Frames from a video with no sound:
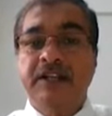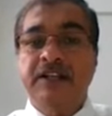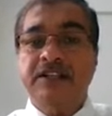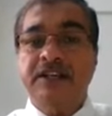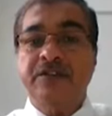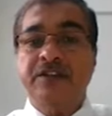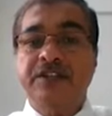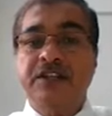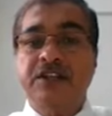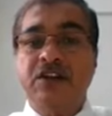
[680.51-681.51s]
The service
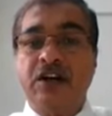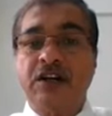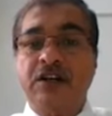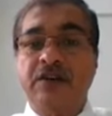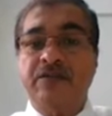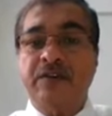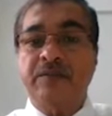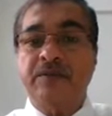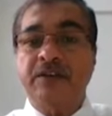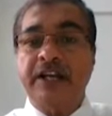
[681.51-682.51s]
did not
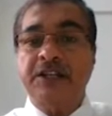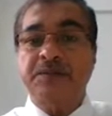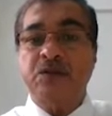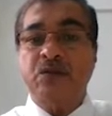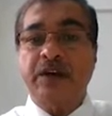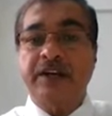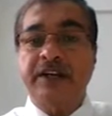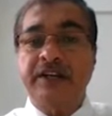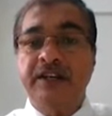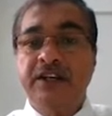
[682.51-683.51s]
confirm the express
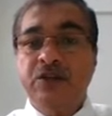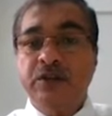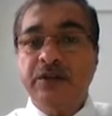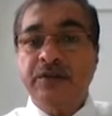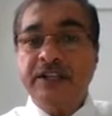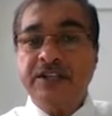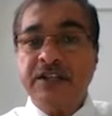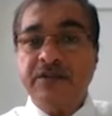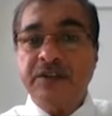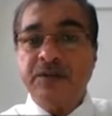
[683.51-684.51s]
warranty. So even the
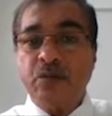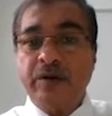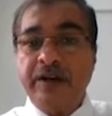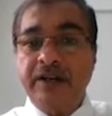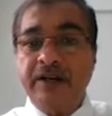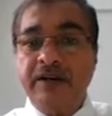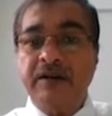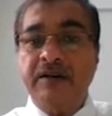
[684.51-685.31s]
service provider